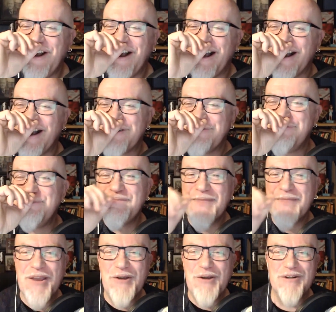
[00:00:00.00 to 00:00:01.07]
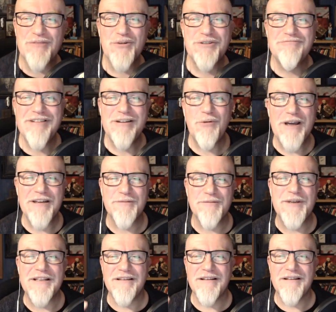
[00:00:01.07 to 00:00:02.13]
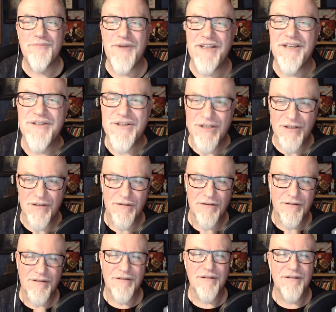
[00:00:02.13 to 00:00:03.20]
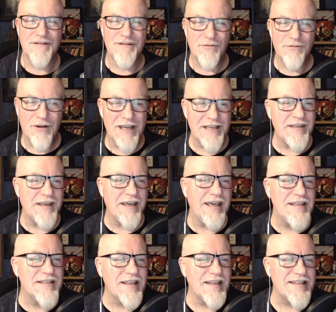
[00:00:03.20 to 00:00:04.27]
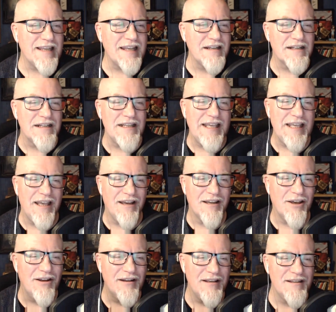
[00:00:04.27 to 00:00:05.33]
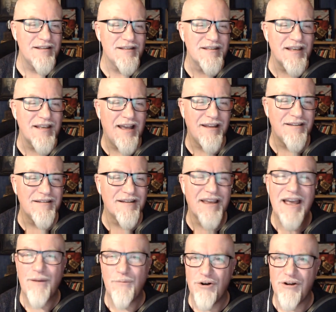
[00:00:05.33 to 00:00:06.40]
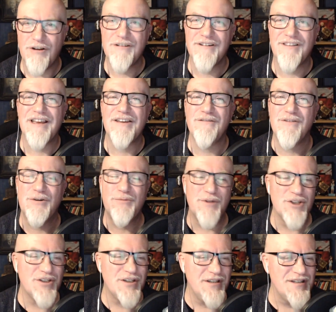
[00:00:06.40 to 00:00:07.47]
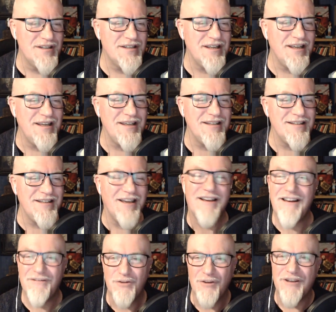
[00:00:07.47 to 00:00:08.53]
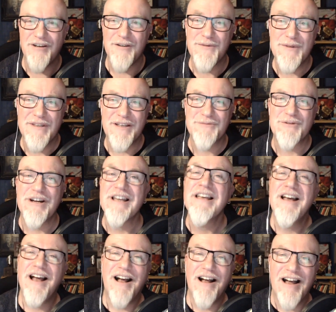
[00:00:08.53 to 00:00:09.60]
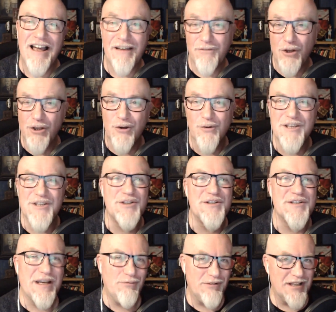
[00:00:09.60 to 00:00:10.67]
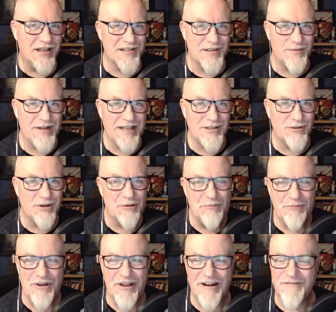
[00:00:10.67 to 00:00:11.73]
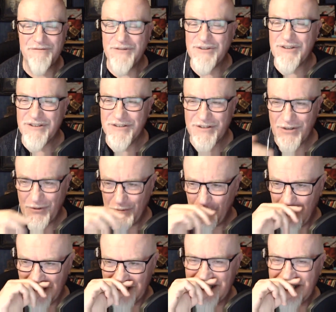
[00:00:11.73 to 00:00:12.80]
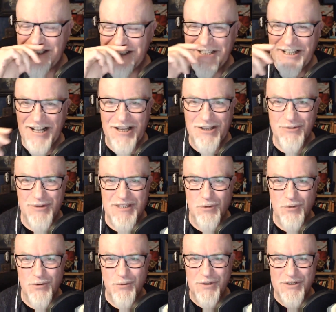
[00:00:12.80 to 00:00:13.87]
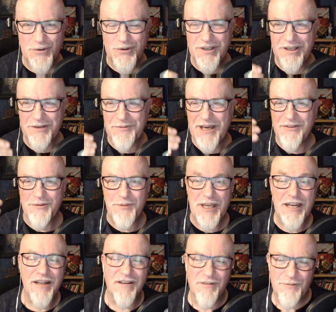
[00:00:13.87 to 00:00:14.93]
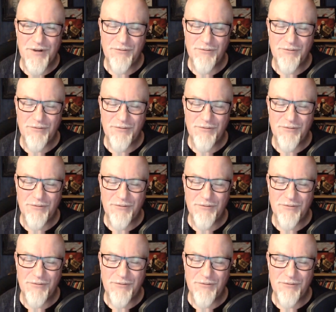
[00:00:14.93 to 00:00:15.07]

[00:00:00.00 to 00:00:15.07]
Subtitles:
Well, I want to rewind a little bit to the writing. Incidentally, Collins and Cameron, thank you very much indeed. Yeah, I've got their names right. I have got your questions. I will ask them later on, but I've just got one as we're talking about the beginning of